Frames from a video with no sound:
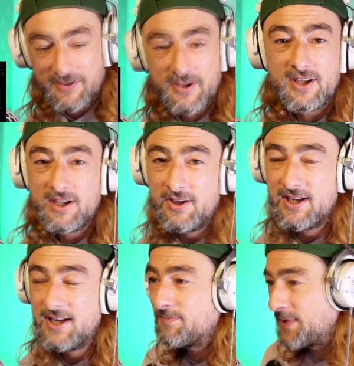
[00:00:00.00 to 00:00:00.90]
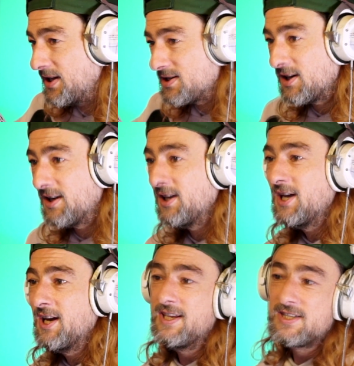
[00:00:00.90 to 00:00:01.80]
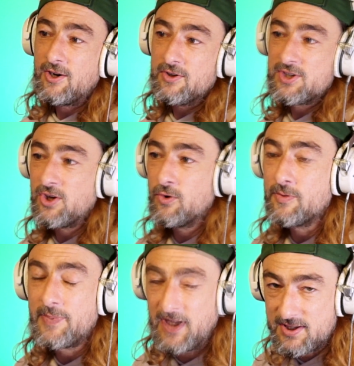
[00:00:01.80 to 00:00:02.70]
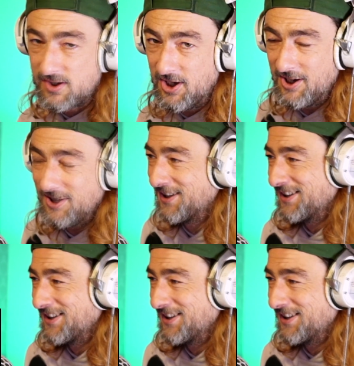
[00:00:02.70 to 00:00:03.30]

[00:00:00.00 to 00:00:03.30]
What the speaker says: If you don't need a beater, like... He's got sold a beater.